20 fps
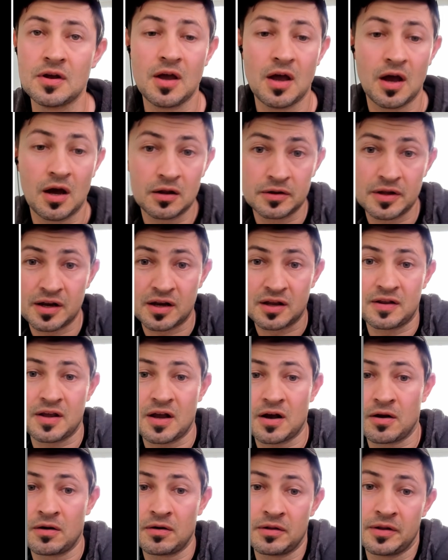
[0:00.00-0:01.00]
I'll link it
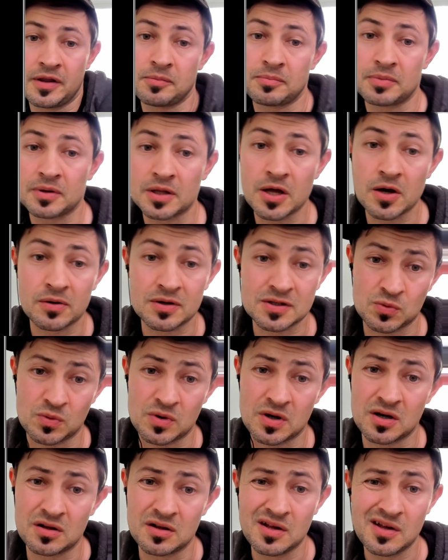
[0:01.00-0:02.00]
down in a link below as
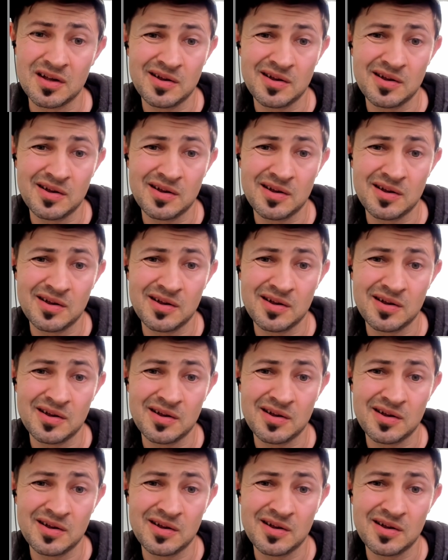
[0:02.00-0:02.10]
well.